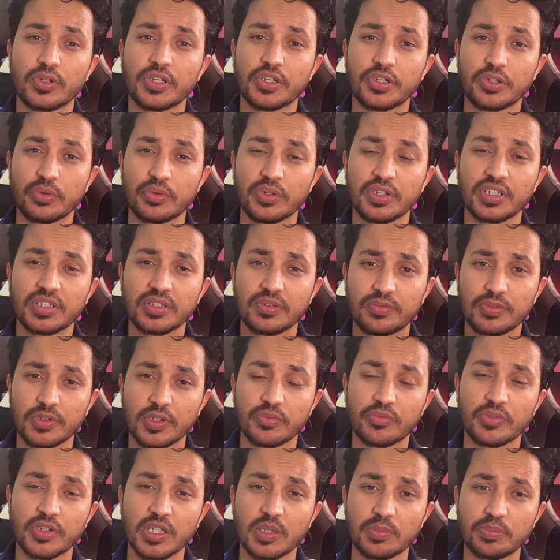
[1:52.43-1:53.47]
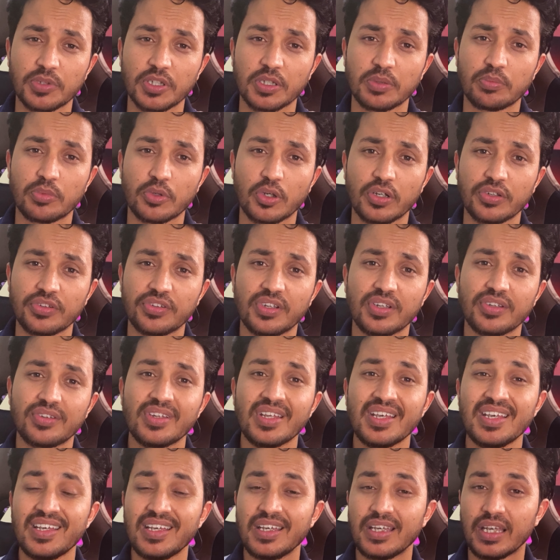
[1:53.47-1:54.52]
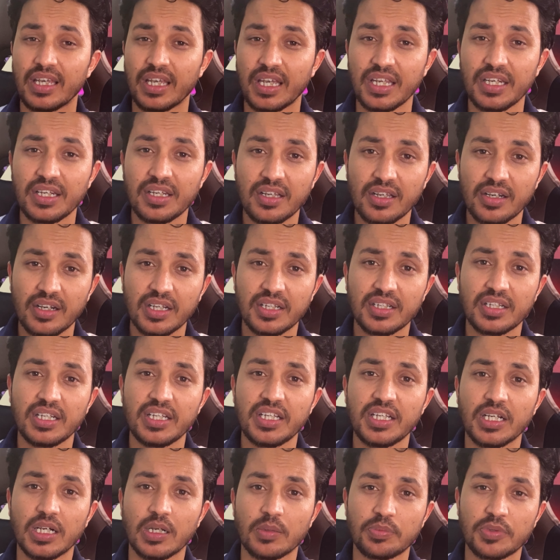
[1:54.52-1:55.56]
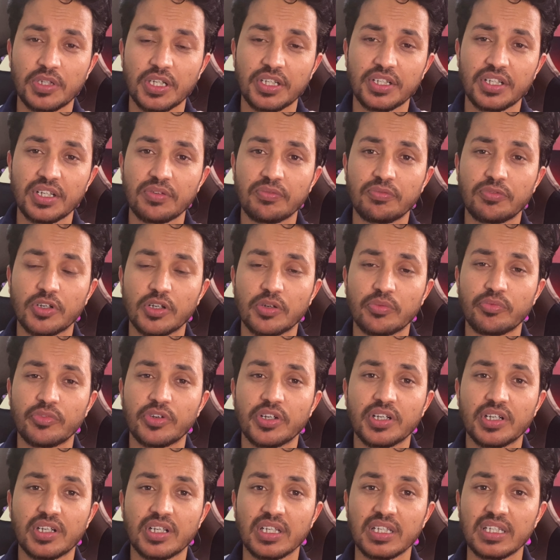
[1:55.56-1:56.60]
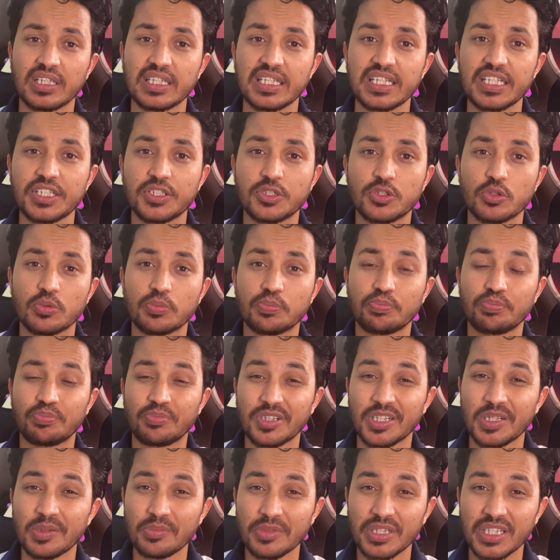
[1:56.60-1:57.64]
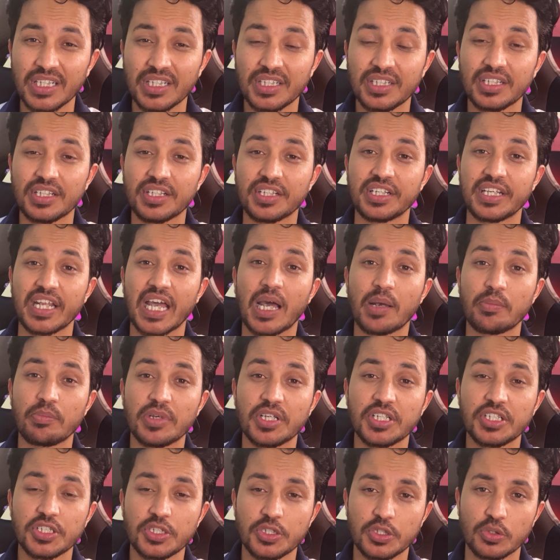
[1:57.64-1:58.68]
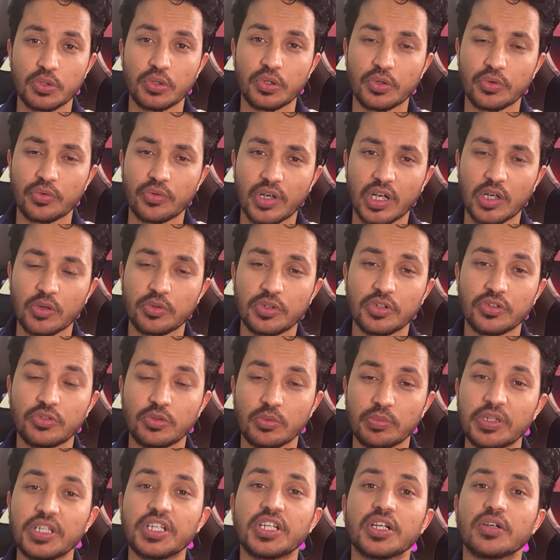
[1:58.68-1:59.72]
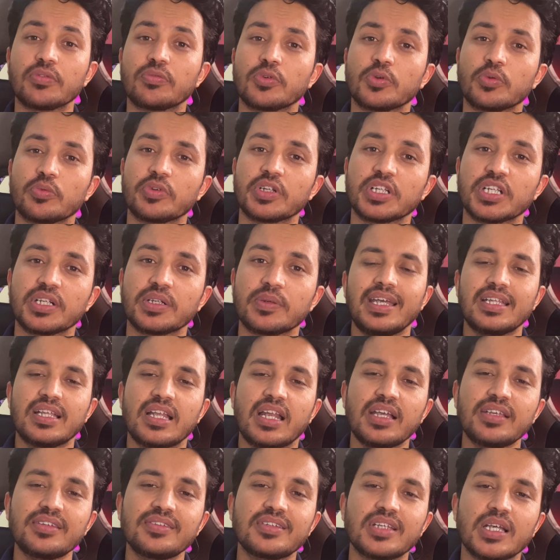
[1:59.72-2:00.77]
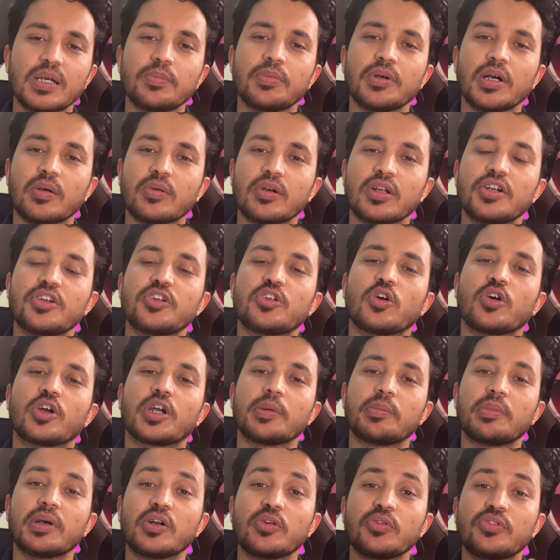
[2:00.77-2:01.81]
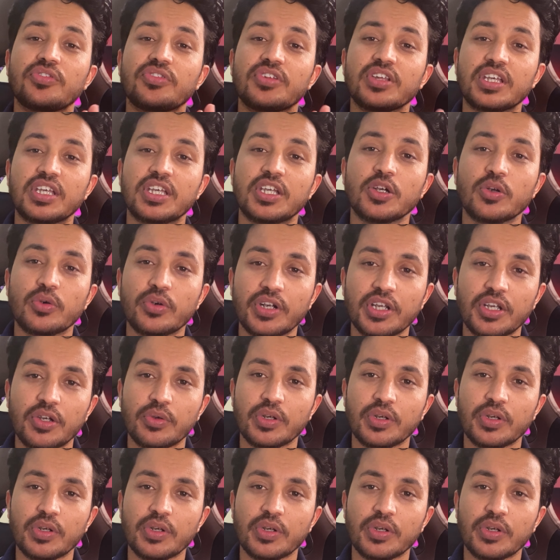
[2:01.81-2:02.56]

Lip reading: during the firmware update process. Incorrectly updating firmware can lead to permanent damage to your router, so be careful with it. In the next step, I'm going to talk about securing your